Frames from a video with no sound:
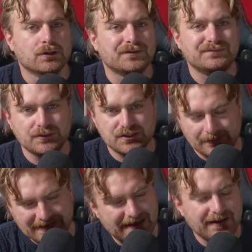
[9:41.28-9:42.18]
is a lot of footage
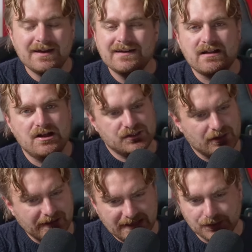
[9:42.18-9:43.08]
coming out. Can't
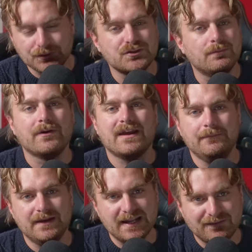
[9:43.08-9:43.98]
show it here. YouTube already
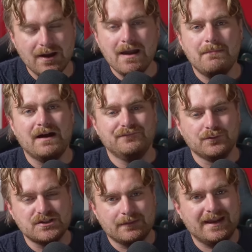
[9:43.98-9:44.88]
had me enough. But
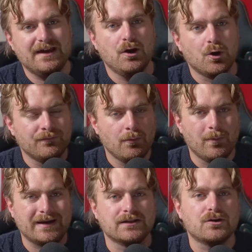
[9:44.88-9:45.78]
footage coming out of
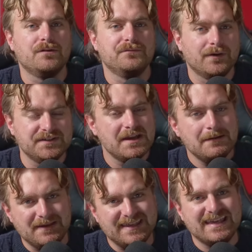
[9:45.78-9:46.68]
Wagner convoys
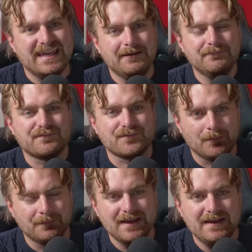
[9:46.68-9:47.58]
being hit
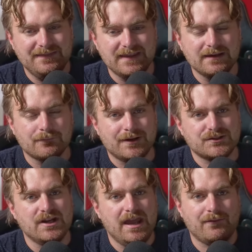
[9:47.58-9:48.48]
from the
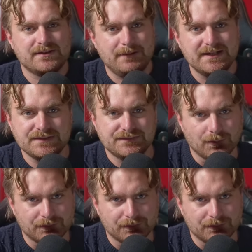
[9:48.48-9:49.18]
Russian aerospace